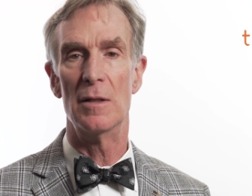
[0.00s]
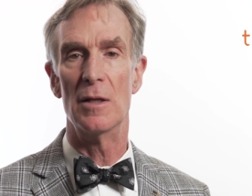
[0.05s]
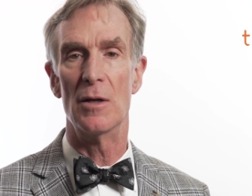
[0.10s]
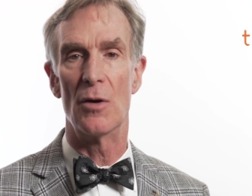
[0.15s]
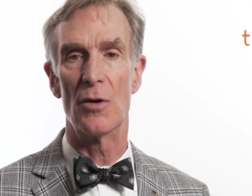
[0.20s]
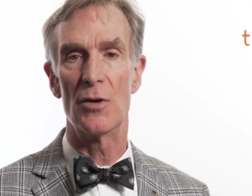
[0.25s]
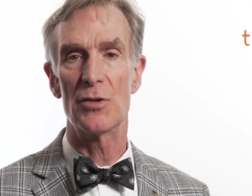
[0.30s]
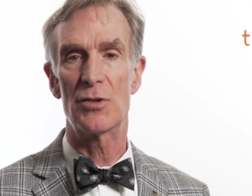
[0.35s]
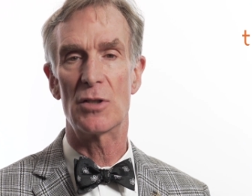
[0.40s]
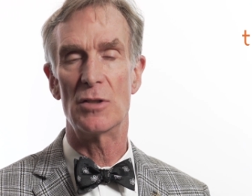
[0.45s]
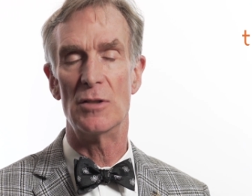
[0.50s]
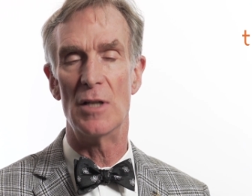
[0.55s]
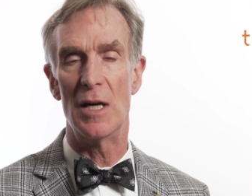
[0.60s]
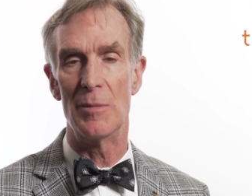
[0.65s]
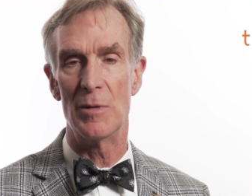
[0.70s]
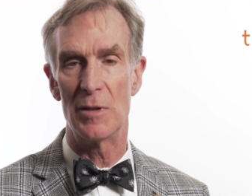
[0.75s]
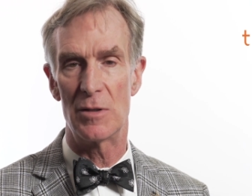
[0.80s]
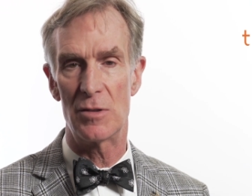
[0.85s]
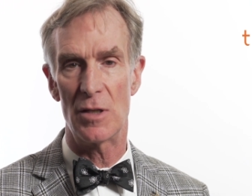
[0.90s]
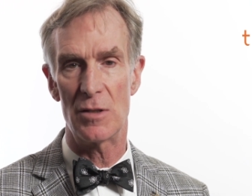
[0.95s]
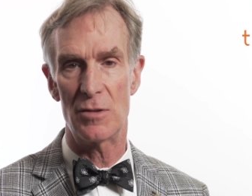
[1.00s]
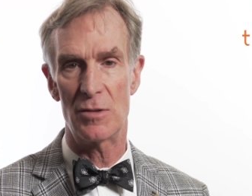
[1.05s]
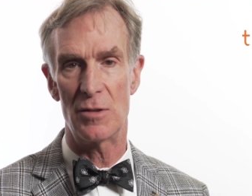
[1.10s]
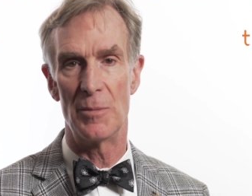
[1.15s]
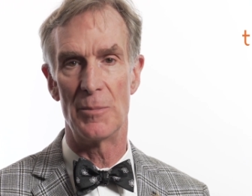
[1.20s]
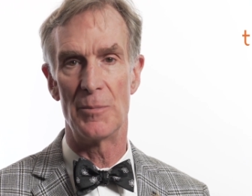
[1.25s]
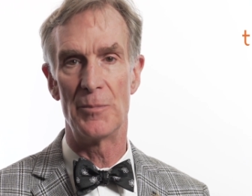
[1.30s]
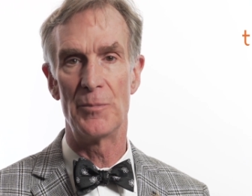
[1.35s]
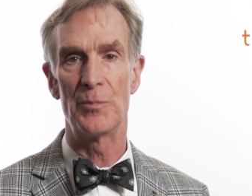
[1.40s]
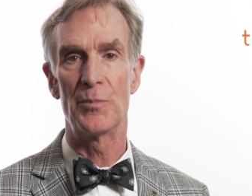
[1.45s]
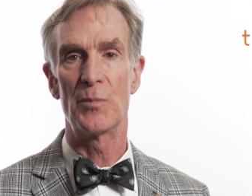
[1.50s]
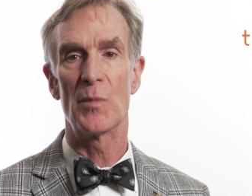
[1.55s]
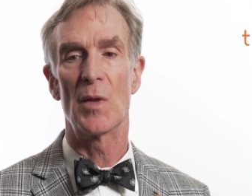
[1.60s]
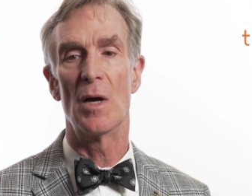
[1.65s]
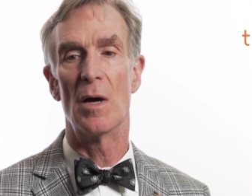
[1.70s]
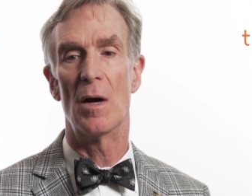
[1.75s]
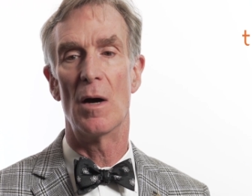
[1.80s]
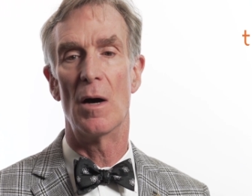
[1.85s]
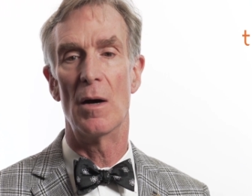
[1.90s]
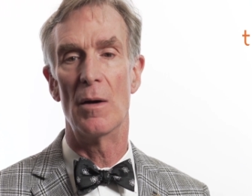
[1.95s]
the Earth's climate system,
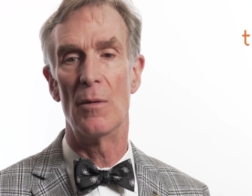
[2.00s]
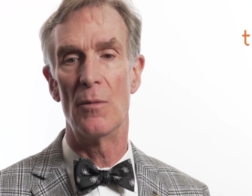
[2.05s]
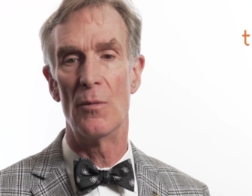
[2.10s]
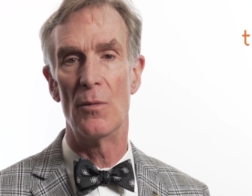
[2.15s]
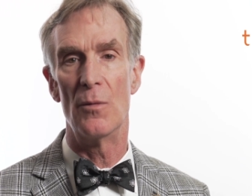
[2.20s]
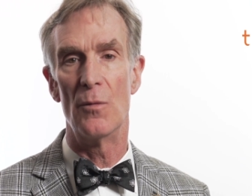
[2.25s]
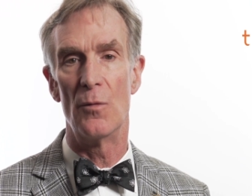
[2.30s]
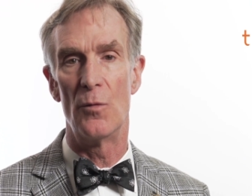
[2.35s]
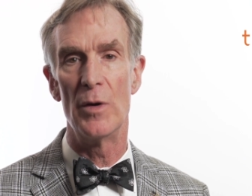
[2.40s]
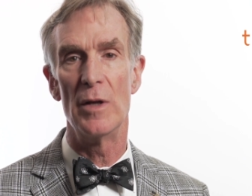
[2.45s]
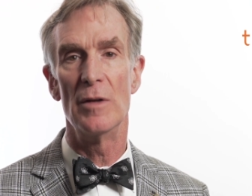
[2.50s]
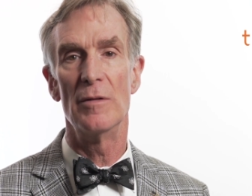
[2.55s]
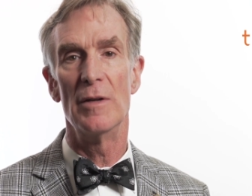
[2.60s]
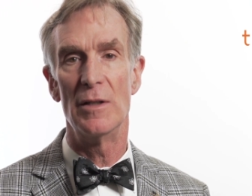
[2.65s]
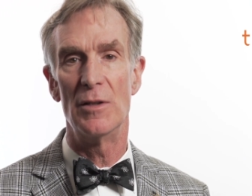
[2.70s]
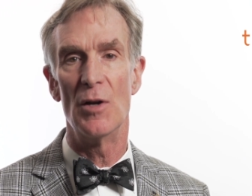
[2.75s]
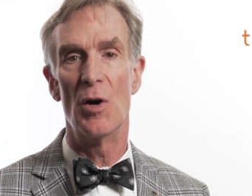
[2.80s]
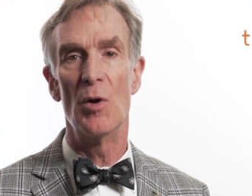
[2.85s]
really